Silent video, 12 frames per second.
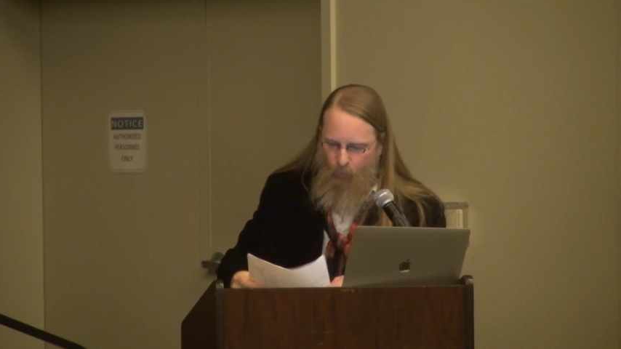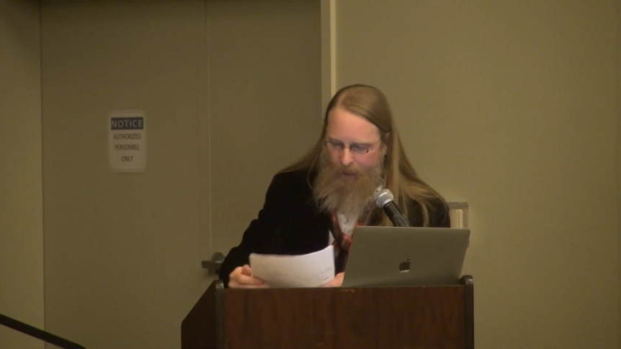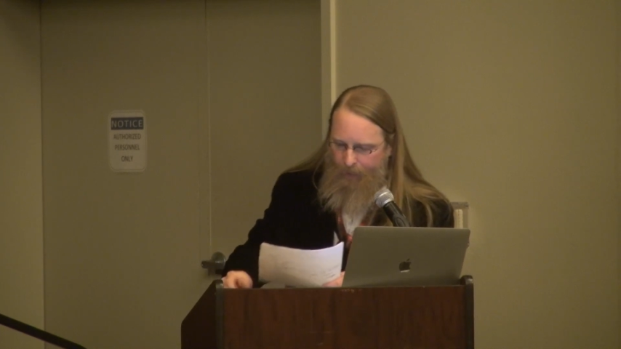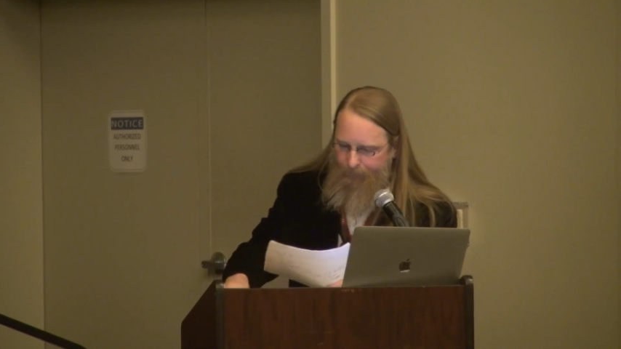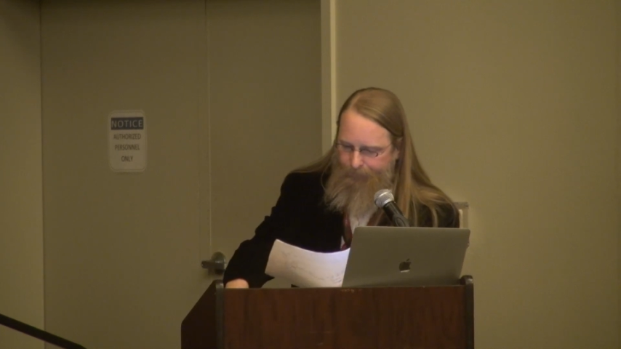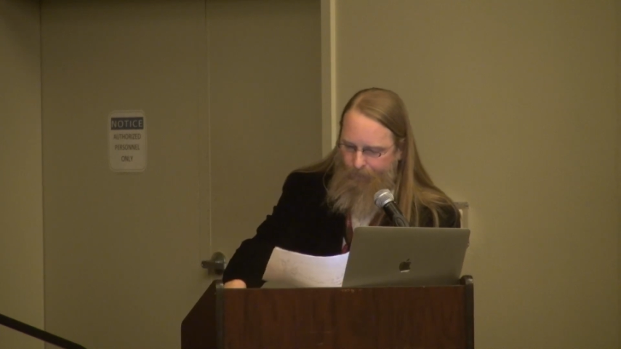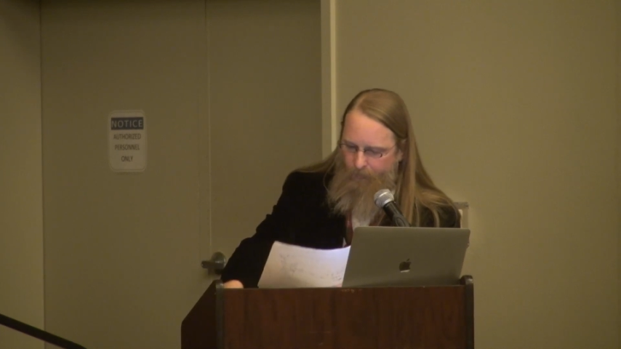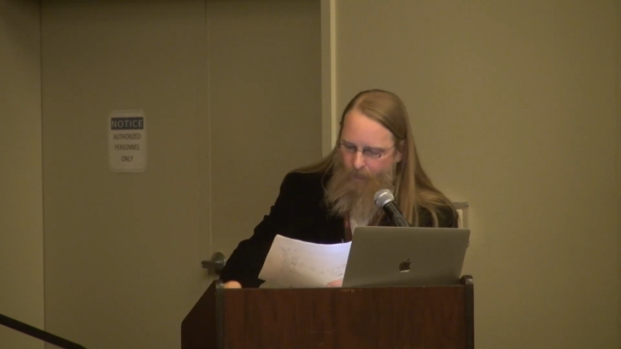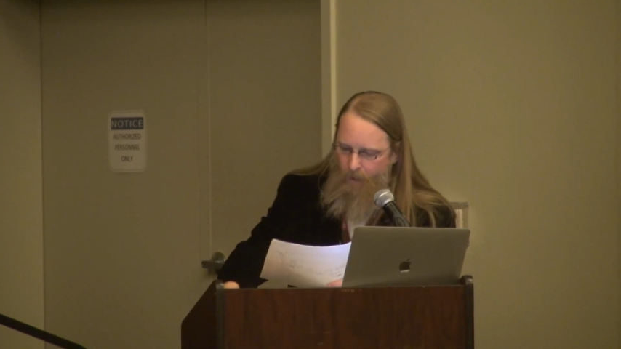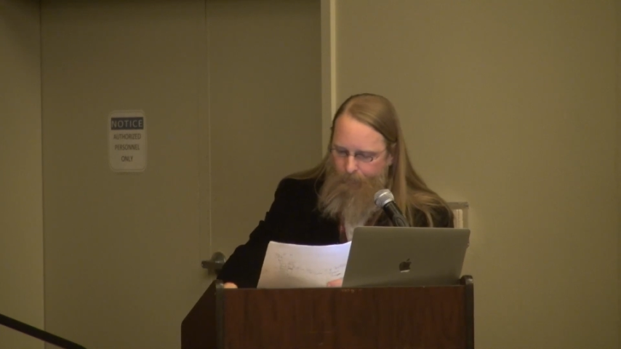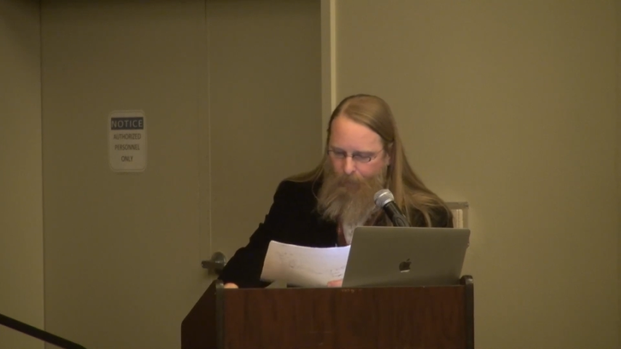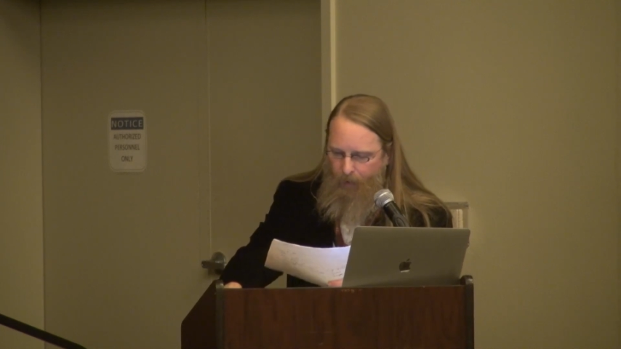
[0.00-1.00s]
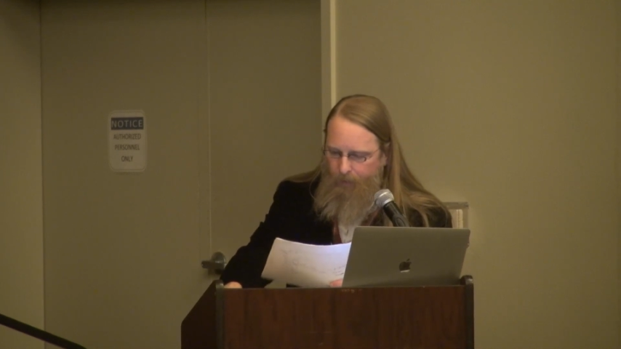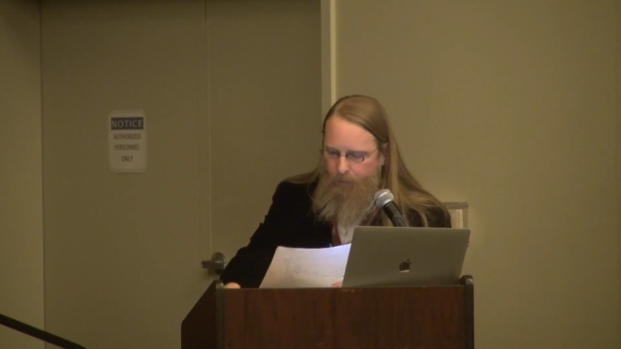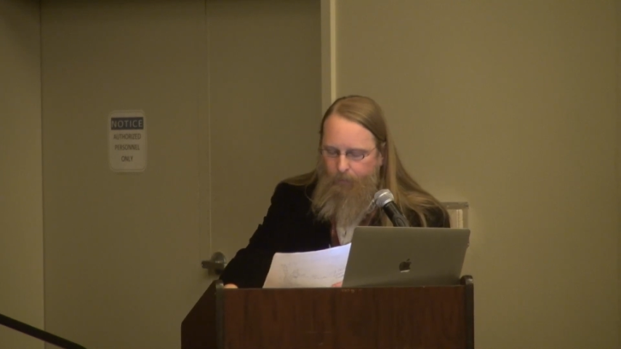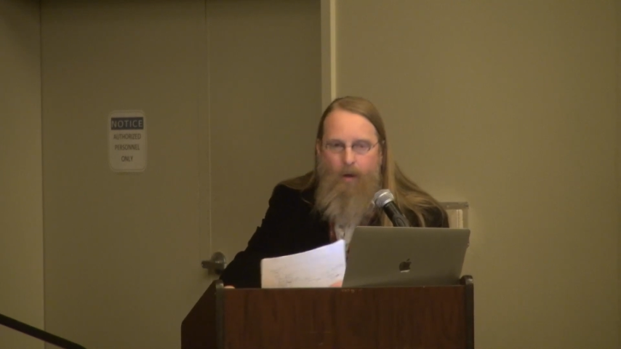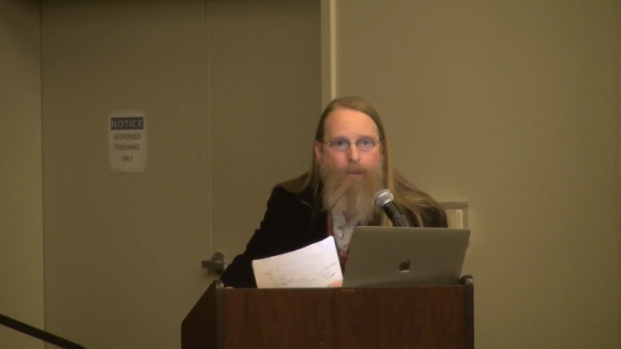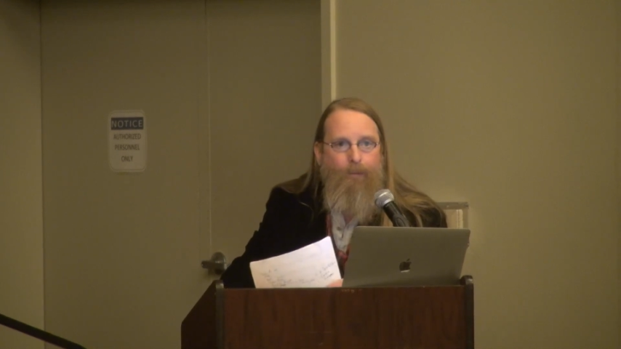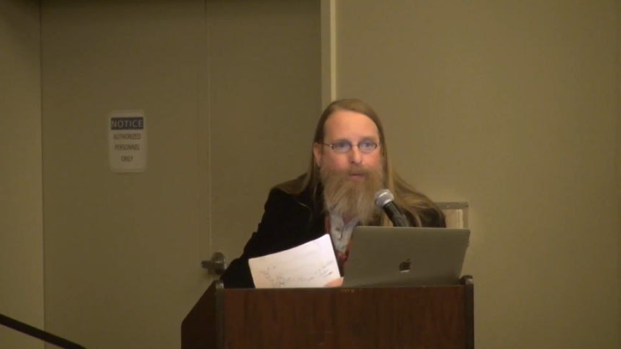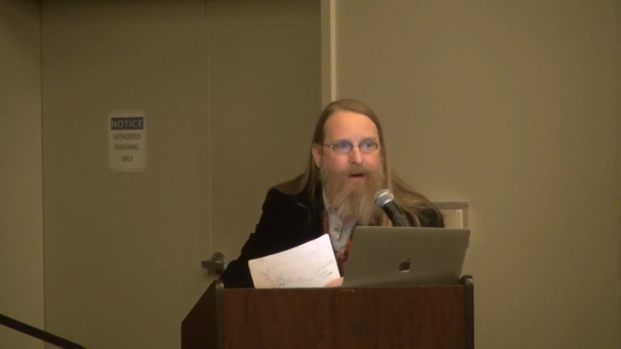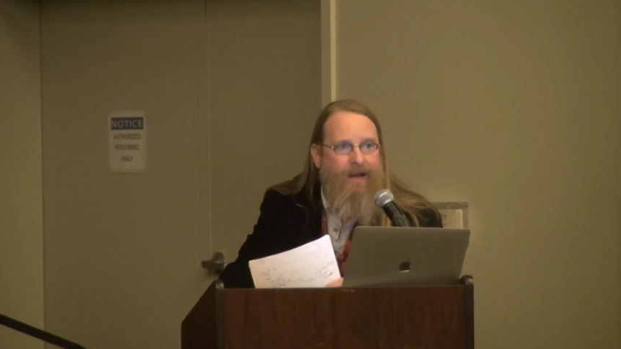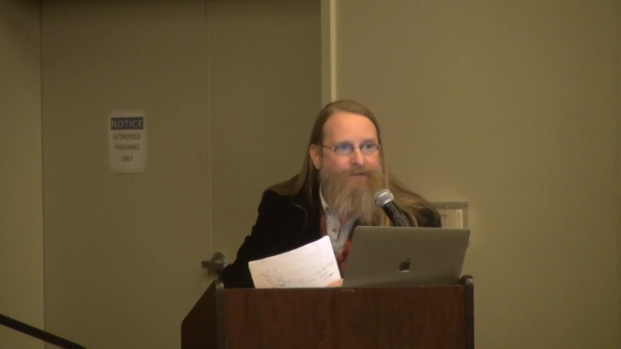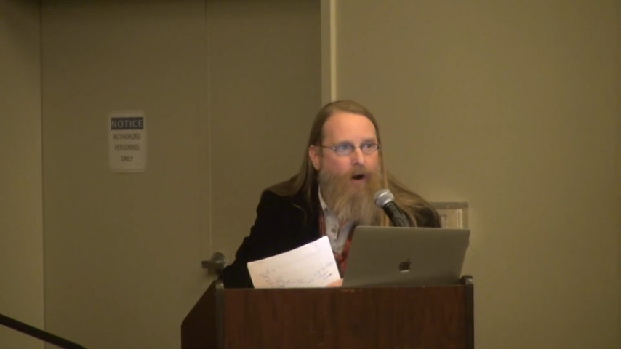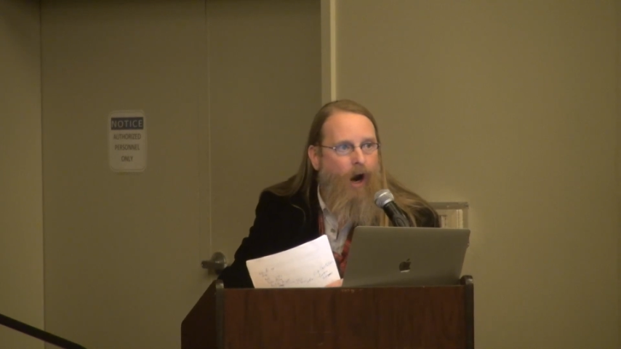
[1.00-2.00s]
went, but
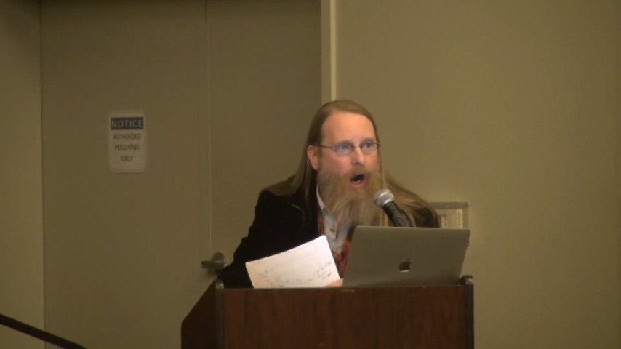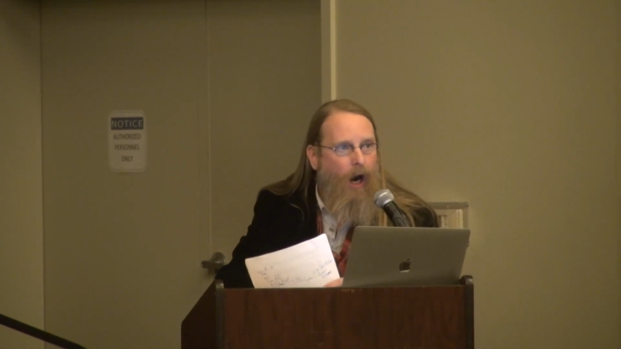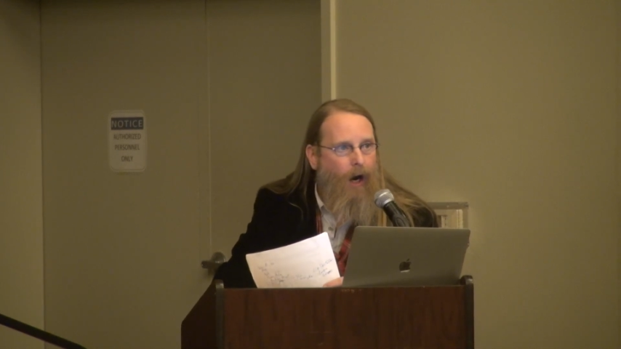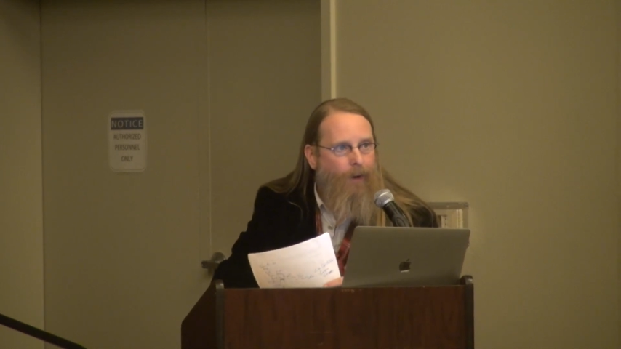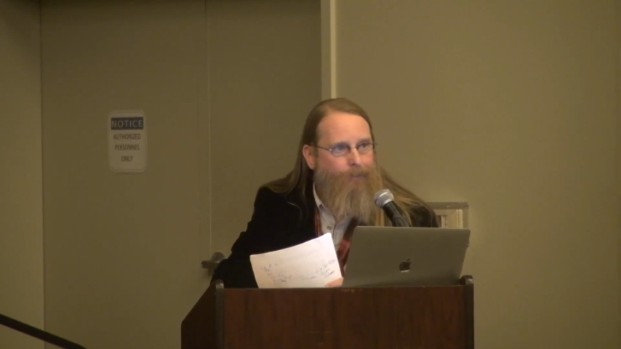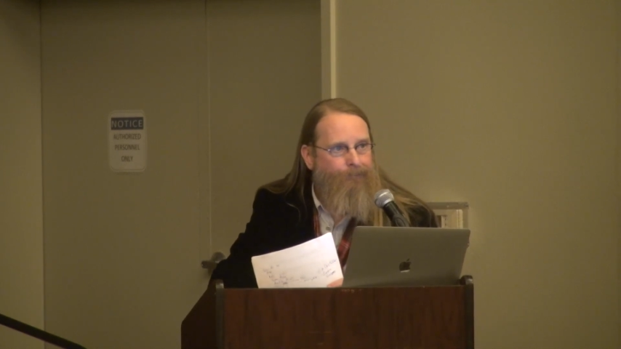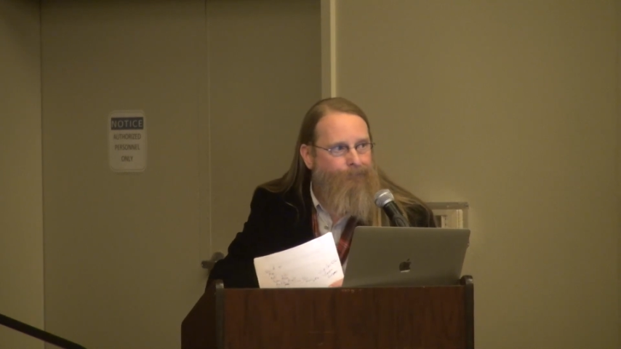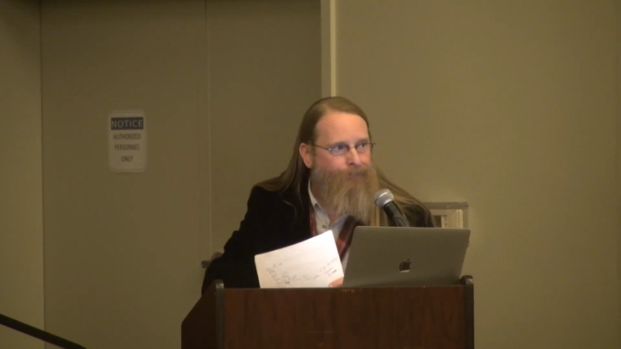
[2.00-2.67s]
pretty far.